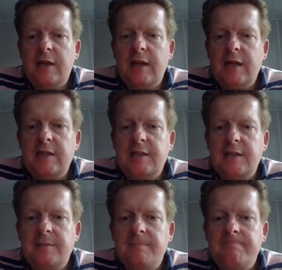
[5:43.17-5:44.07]

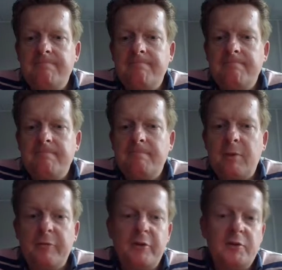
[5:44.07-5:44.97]
is
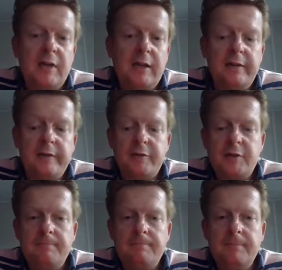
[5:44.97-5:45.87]
by false negatives.